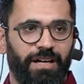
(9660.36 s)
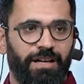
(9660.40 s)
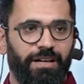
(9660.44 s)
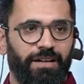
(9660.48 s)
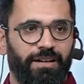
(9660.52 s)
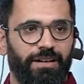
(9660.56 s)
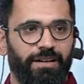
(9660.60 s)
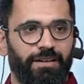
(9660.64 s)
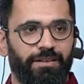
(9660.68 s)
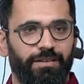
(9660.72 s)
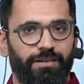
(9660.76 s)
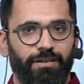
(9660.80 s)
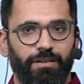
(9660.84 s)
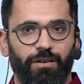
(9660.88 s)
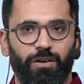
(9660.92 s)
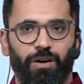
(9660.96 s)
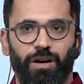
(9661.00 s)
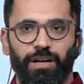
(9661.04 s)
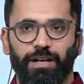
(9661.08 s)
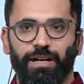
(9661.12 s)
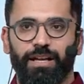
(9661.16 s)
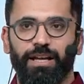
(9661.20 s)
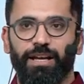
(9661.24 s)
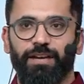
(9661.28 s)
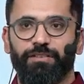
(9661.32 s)
countries
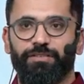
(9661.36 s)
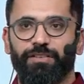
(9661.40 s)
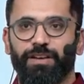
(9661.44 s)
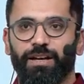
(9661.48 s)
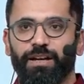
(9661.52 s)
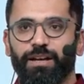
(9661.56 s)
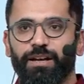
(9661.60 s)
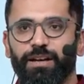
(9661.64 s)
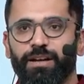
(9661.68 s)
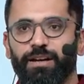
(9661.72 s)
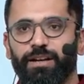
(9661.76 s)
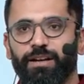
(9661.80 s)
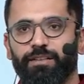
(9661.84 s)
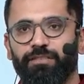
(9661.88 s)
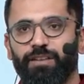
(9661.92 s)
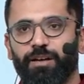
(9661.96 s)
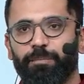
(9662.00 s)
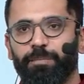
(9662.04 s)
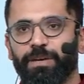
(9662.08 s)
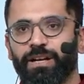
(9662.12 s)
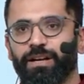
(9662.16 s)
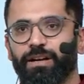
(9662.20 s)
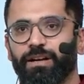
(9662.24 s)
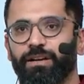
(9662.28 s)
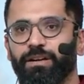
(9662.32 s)
got TFA.
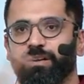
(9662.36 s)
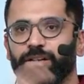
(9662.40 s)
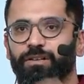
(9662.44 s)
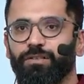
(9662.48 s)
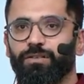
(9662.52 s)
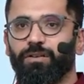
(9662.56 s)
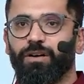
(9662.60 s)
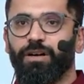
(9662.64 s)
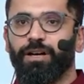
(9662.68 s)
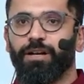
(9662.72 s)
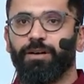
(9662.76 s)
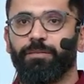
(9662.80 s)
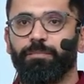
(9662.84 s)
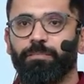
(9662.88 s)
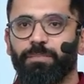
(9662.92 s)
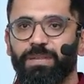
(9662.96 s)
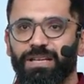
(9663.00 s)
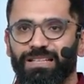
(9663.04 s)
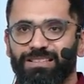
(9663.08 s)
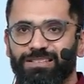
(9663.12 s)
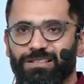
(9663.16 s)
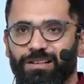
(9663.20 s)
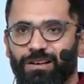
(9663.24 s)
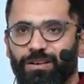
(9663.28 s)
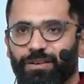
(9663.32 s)
Developing countries got a
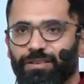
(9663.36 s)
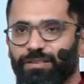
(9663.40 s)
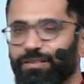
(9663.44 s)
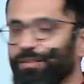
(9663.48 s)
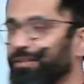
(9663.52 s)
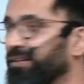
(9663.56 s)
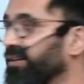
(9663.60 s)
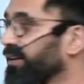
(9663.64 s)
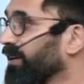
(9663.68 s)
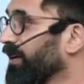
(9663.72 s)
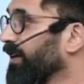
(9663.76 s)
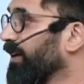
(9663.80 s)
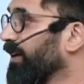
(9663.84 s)
peace clause.